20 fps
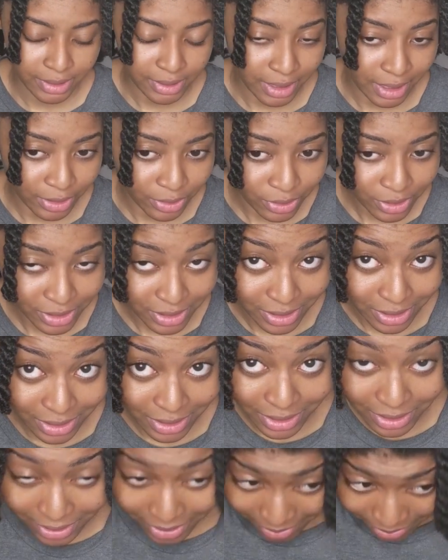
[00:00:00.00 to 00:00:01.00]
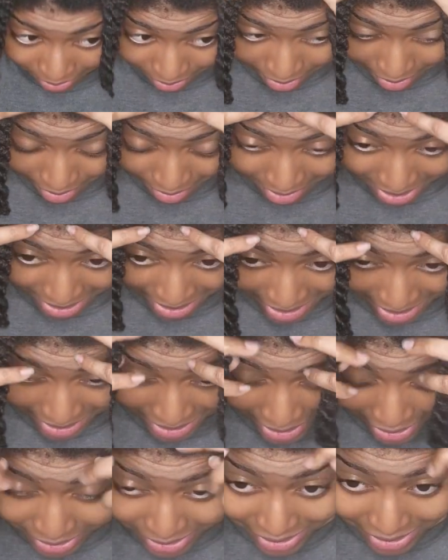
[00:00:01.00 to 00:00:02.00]
Can you see my hair? Can
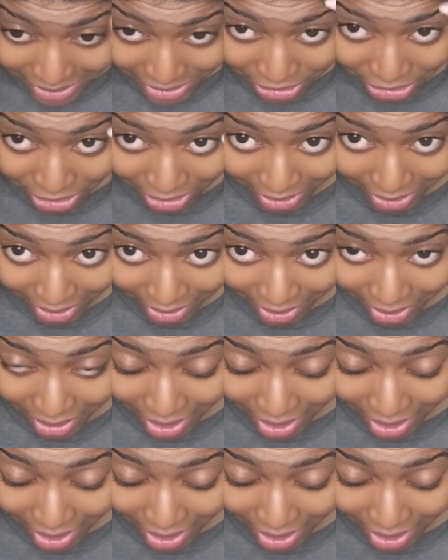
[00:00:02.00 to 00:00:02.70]
you see the shine?